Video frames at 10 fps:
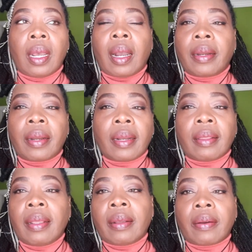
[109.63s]
show
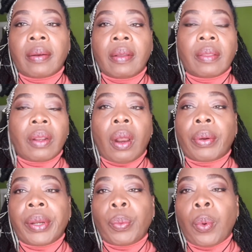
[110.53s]

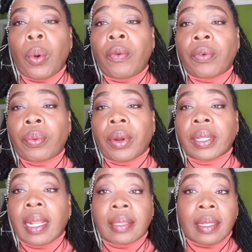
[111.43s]
generosity,
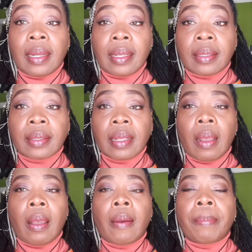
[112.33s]
that
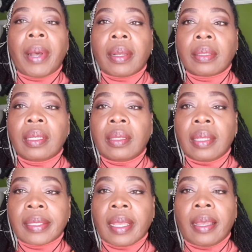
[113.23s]
person, you know,
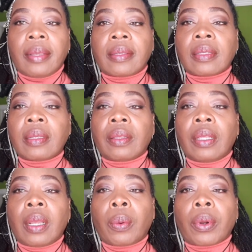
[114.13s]
thereby
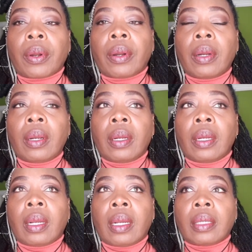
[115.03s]
knows
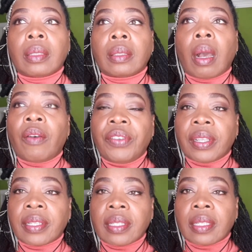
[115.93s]
how to be
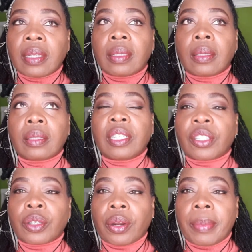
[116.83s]
empathetic. But there are
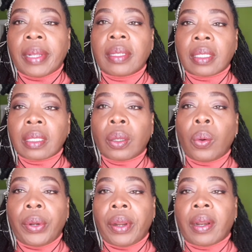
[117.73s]
some people who are
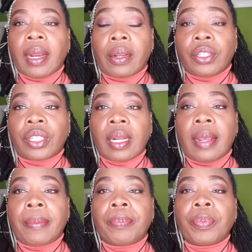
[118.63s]
generous, but they're not
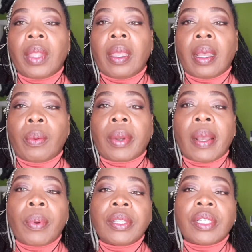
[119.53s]
empathetic.
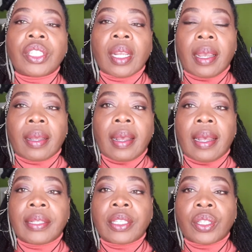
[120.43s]
These
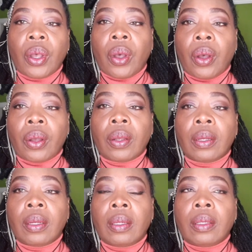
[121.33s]
individuals are high